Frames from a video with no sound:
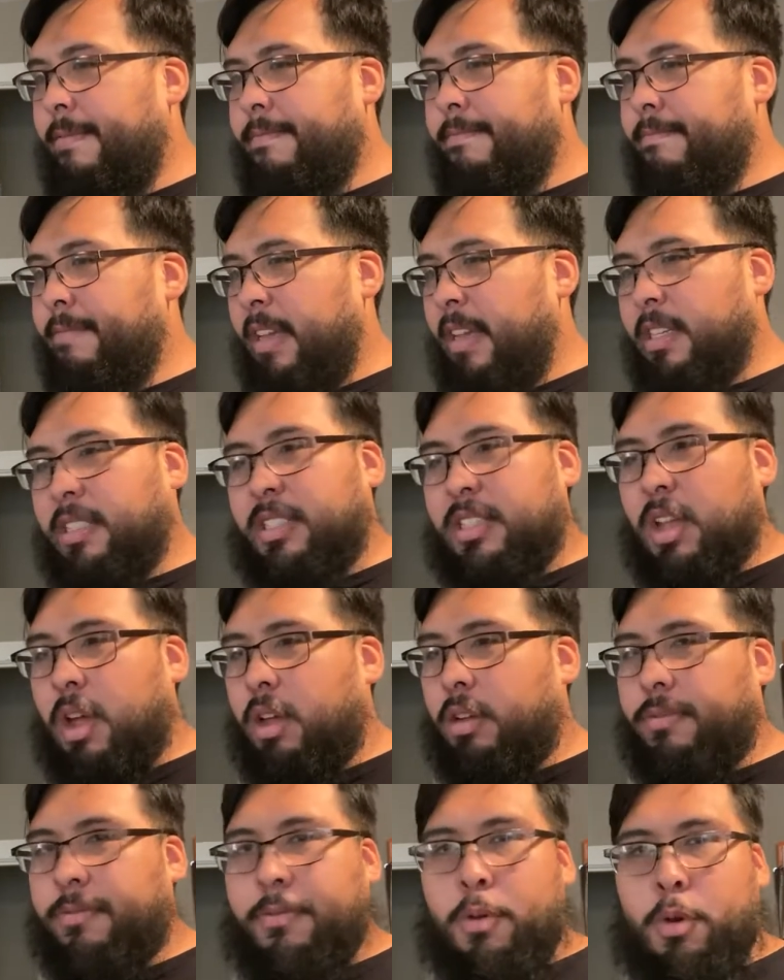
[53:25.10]

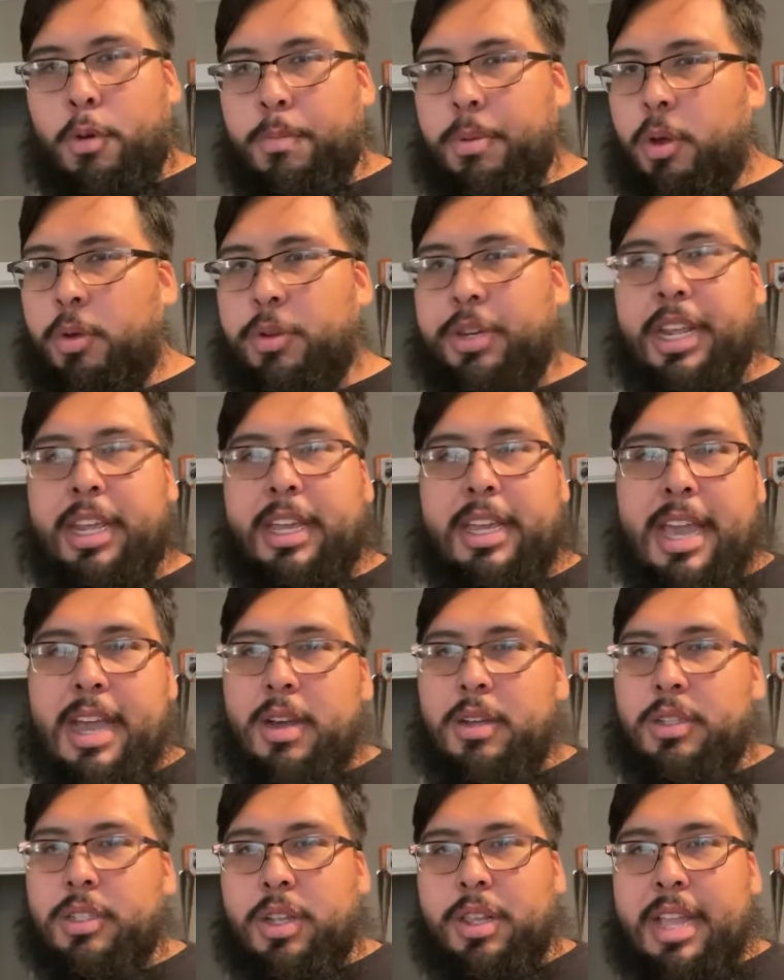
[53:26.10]
installed full-blown
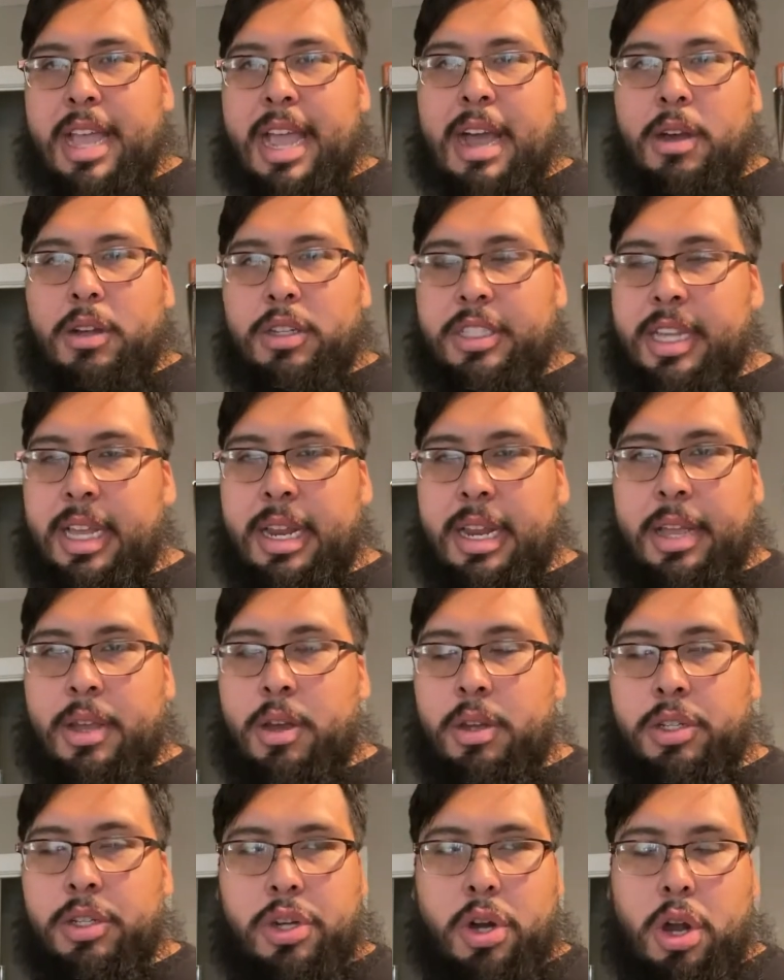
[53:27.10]
decals on the outside, like
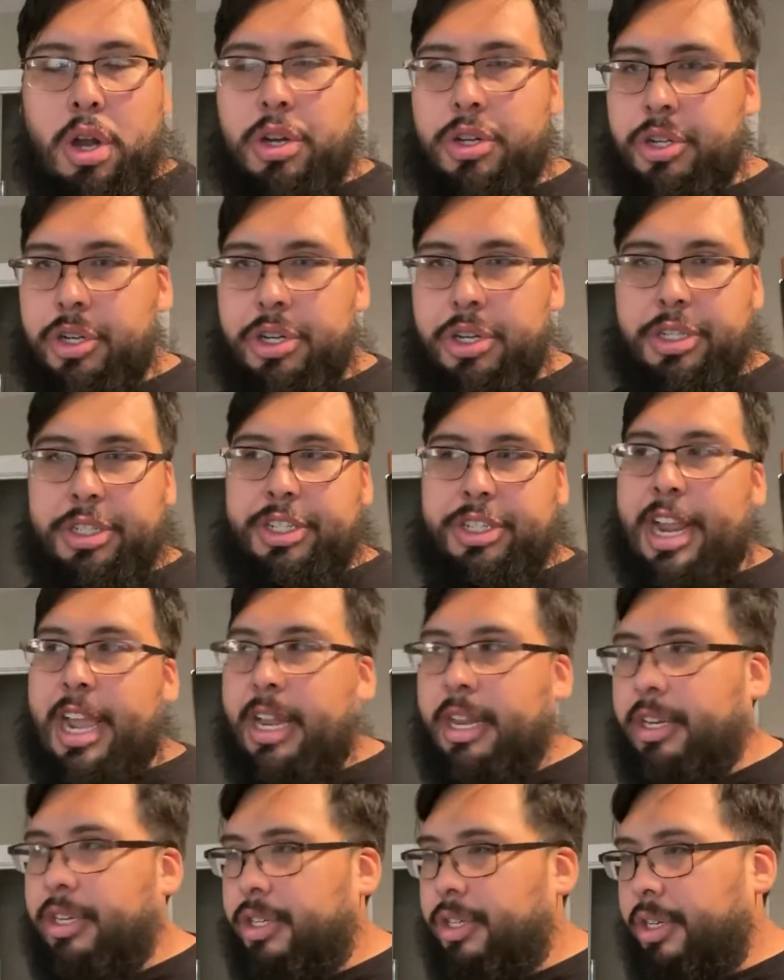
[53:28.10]
on Chargers,
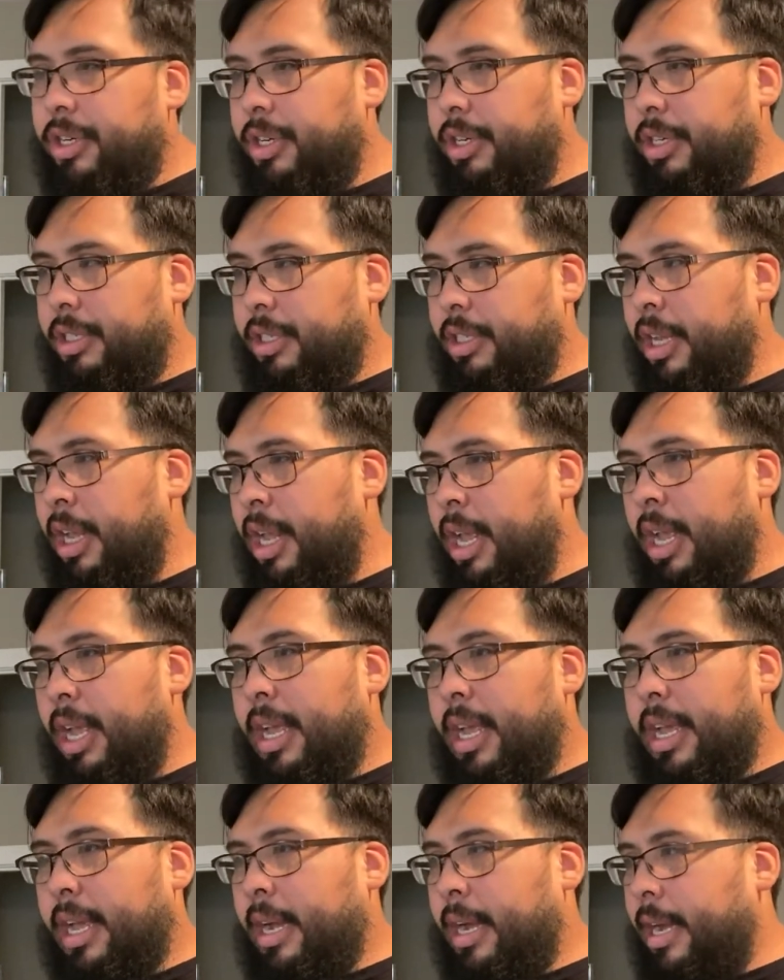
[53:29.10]
Challengers.
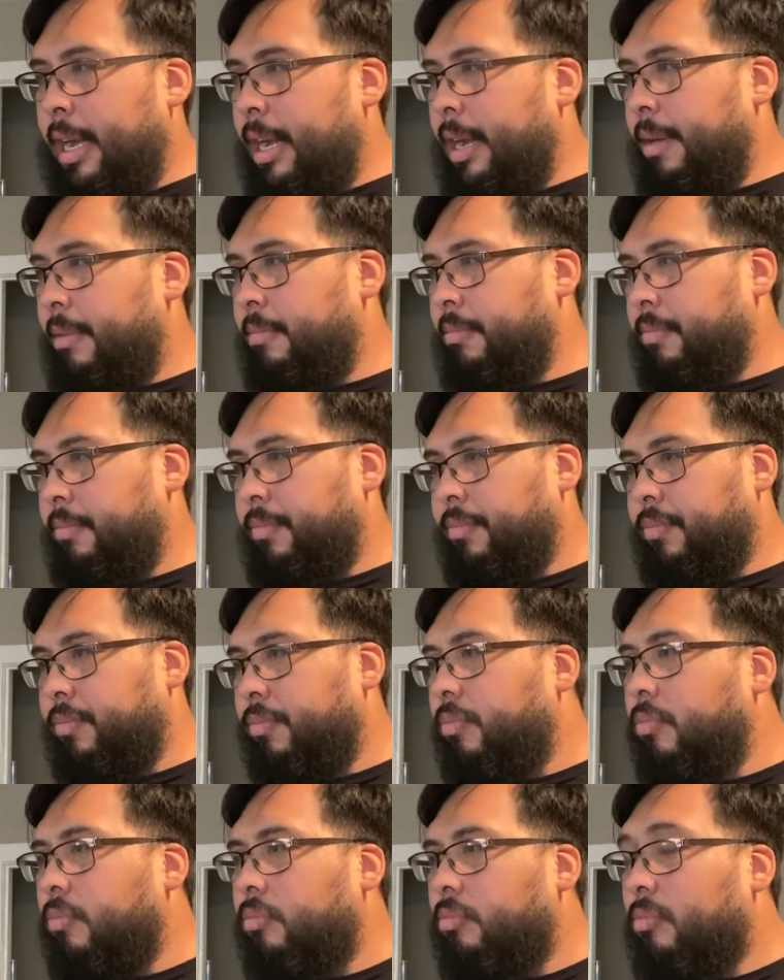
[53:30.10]
I've
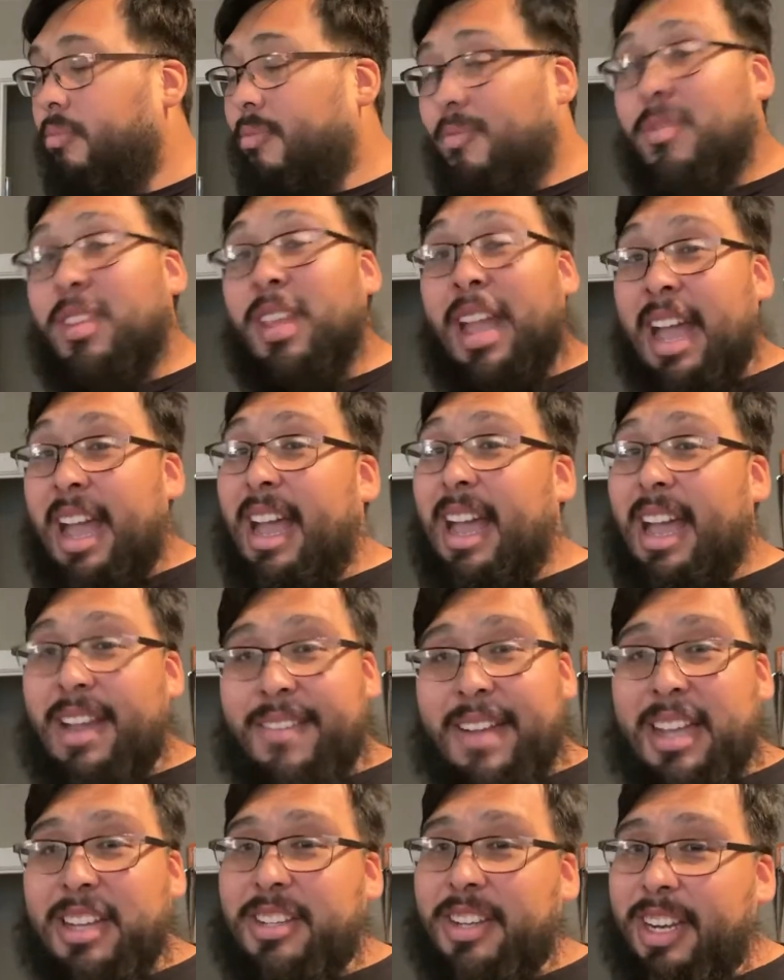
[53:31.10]

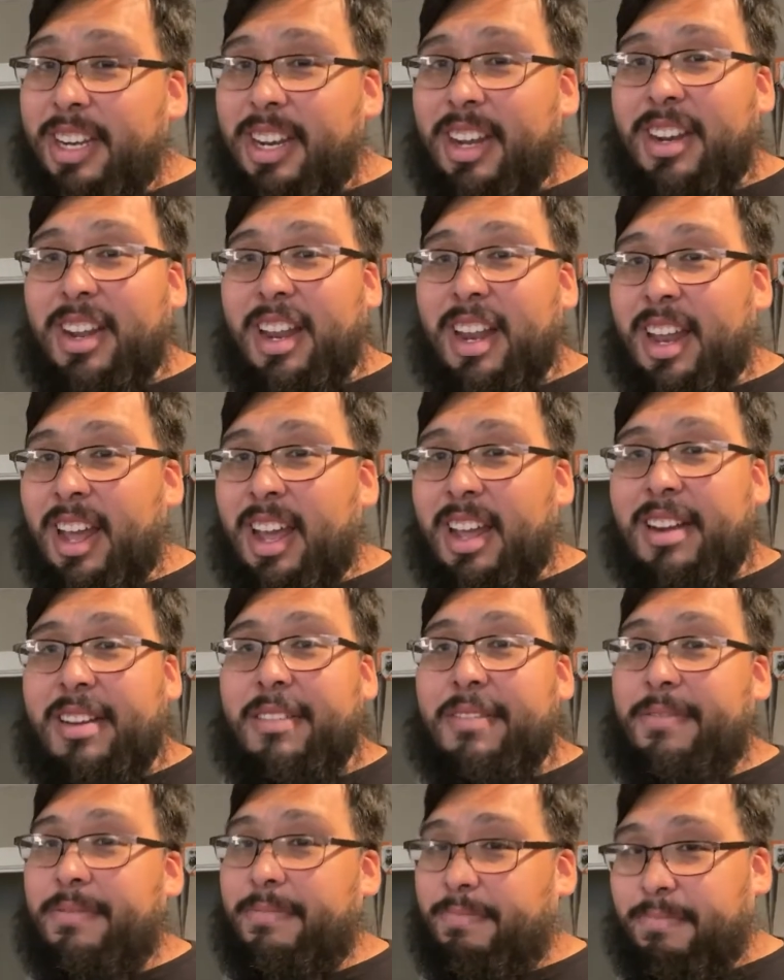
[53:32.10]
actually done a lot
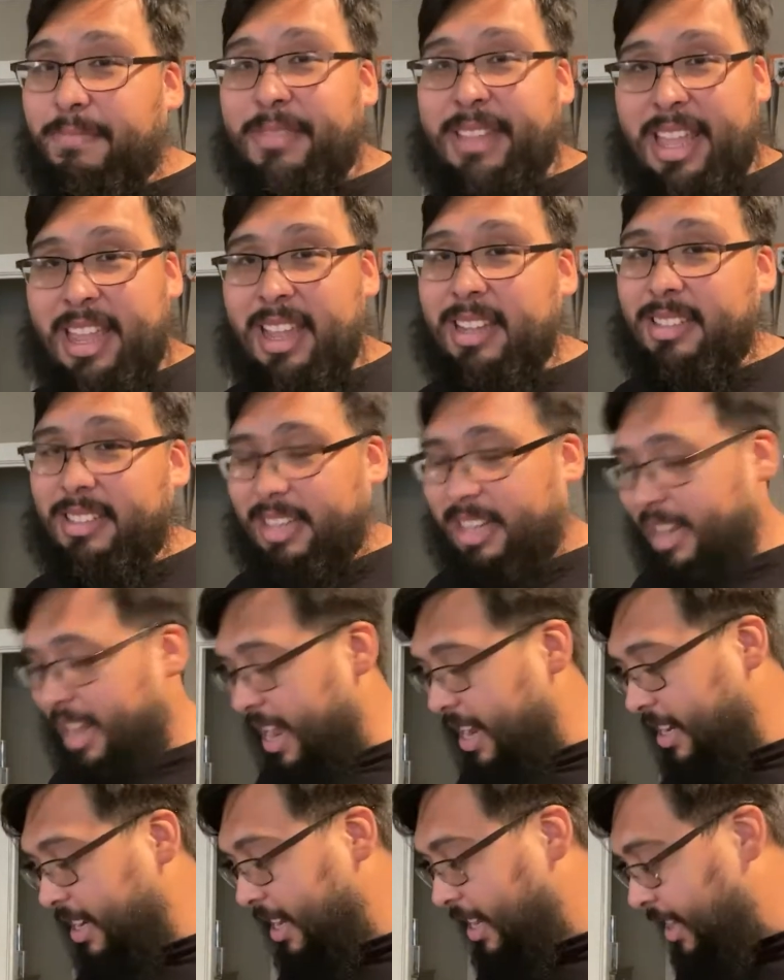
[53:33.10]
of things in
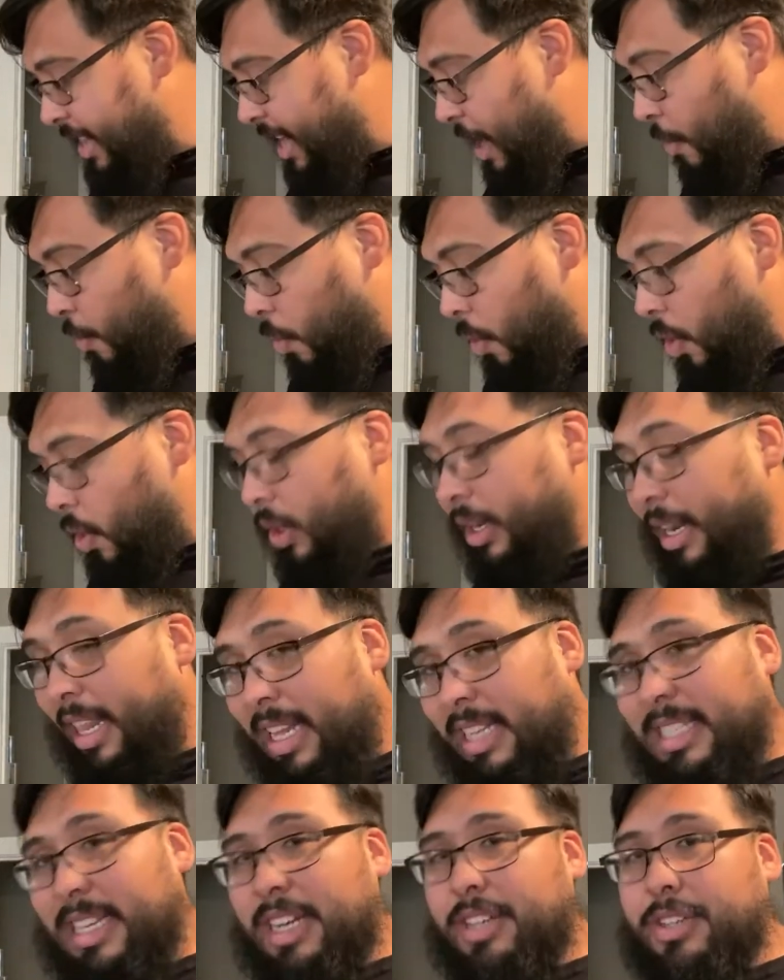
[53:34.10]
that world, and
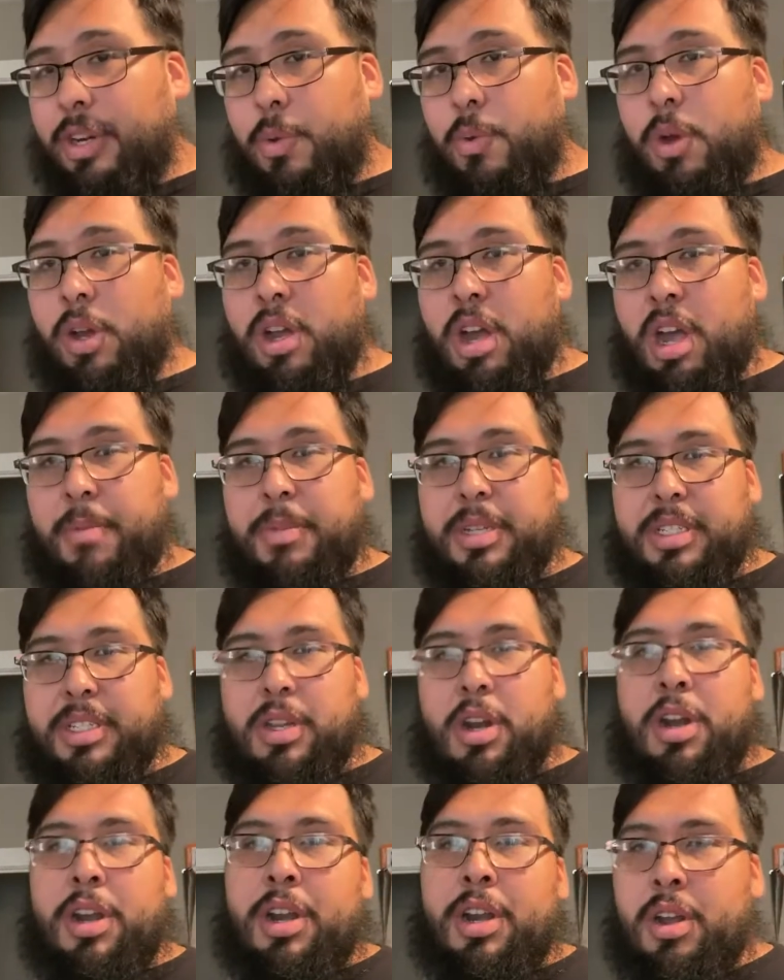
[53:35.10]
that's actually what got me
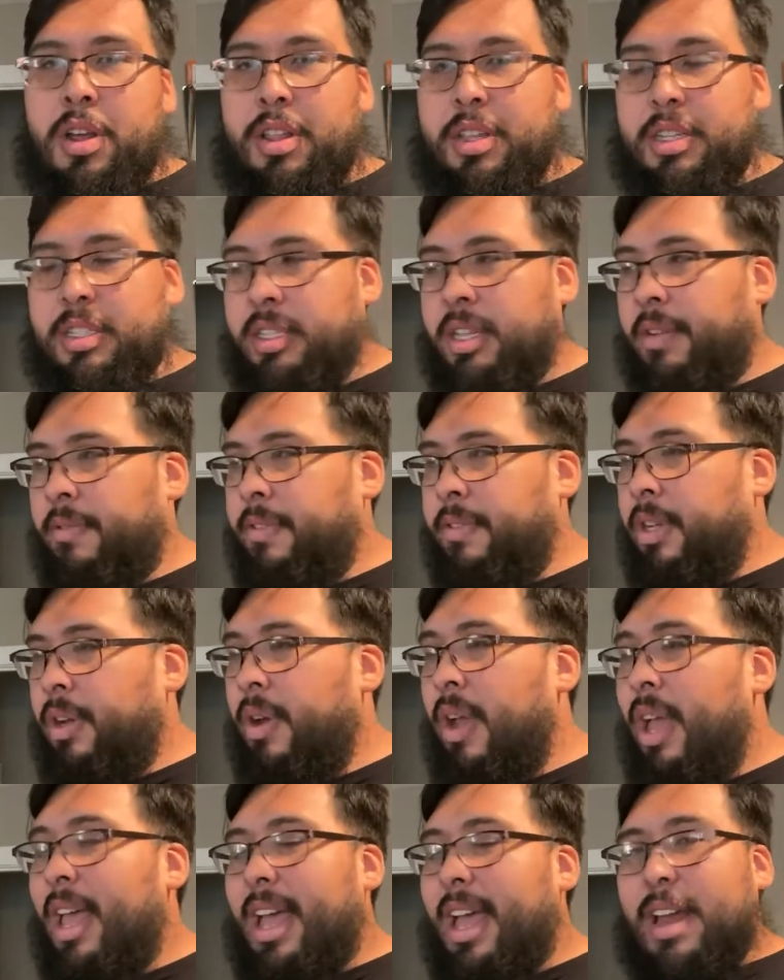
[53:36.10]
started in all this stuff. So
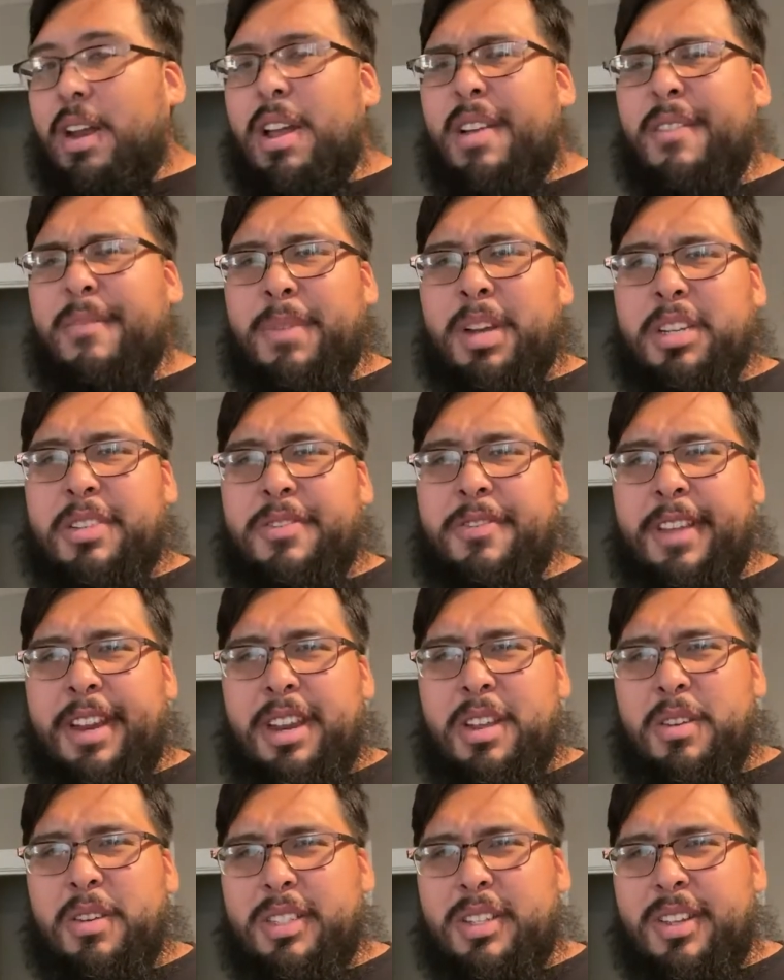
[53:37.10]
I don't have much
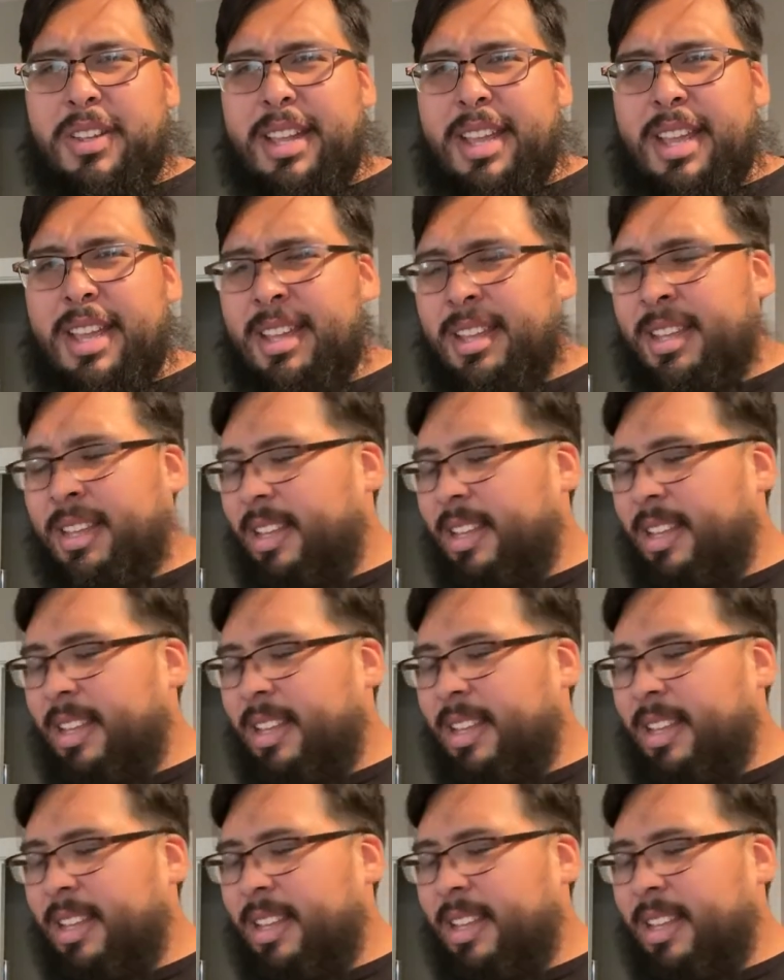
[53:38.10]
videos on that,